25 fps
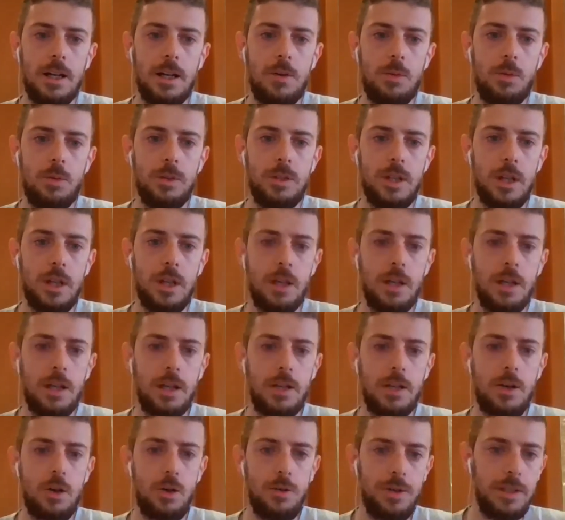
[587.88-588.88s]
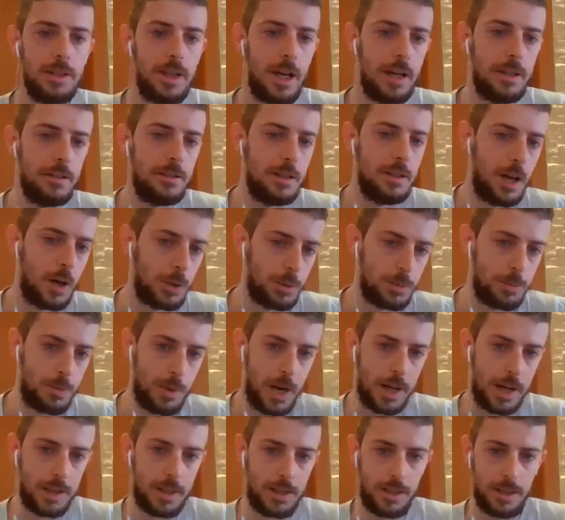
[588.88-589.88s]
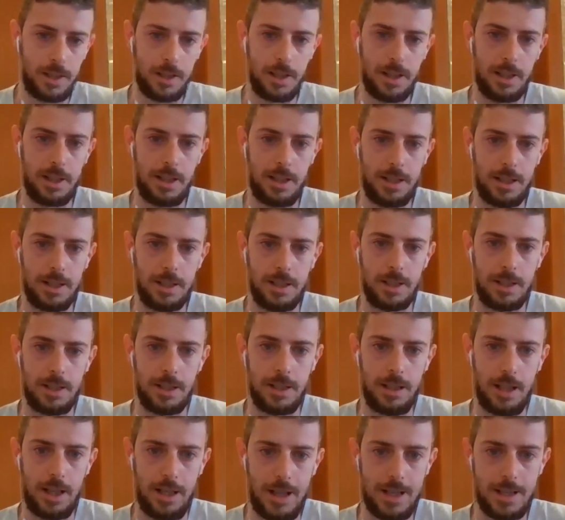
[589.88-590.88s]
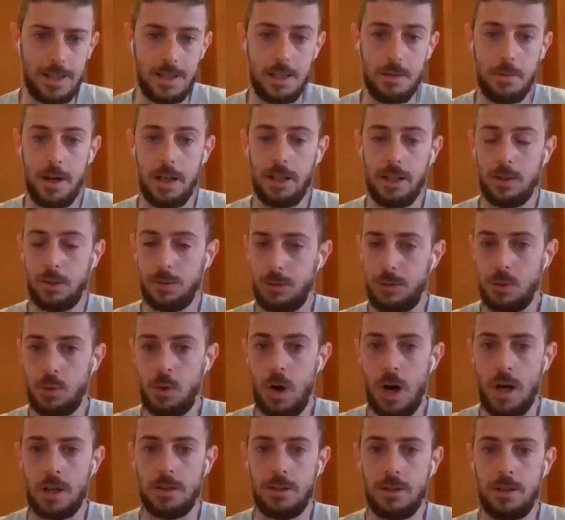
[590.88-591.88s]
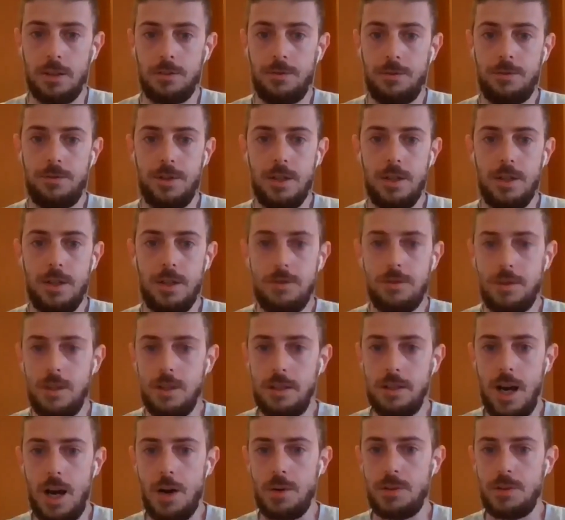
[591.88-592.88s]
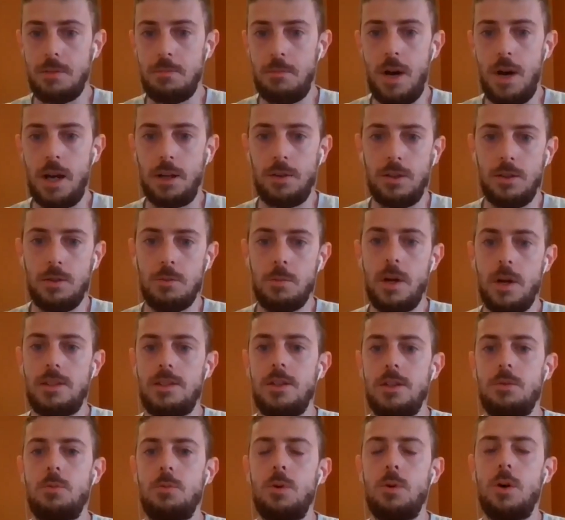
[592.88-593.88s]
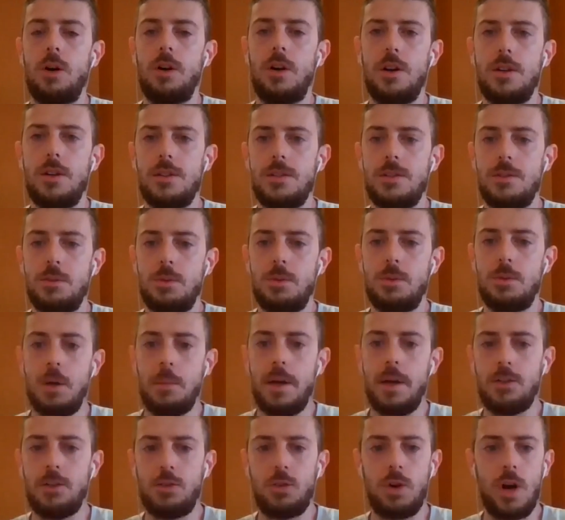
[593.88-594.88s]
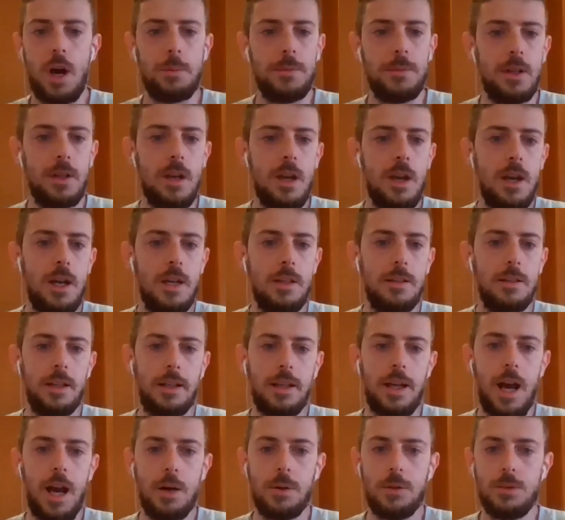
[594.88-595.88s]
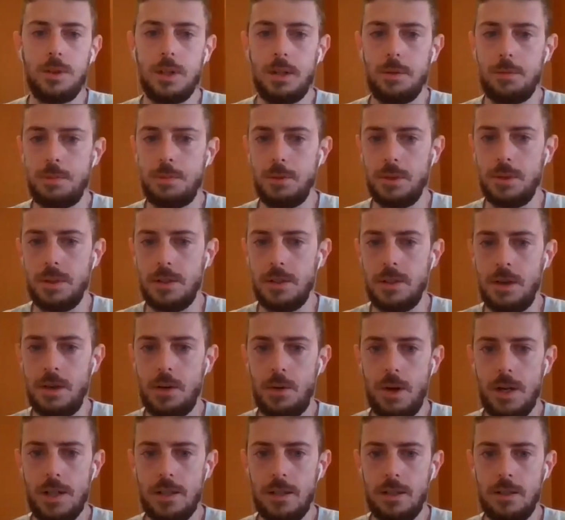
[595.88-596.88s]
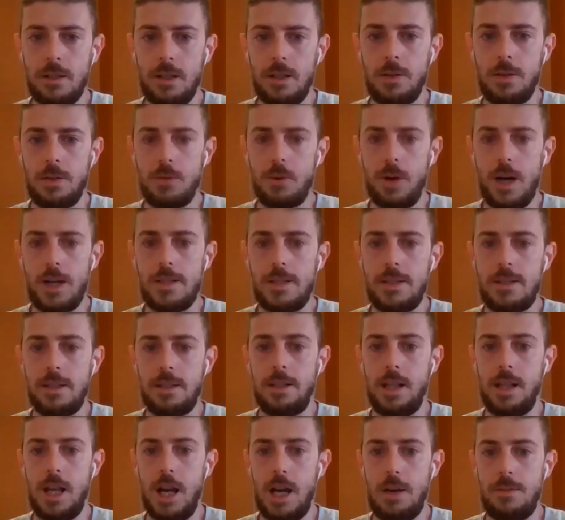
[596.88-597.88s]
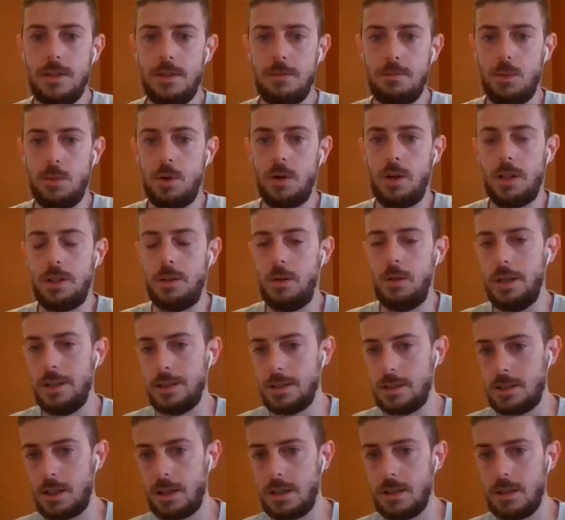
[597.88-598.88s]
With the COVID-19 outbreak, an estimated 250,000 migrant domestic workers remain trapped in the country, putting their rights and lives more at risk.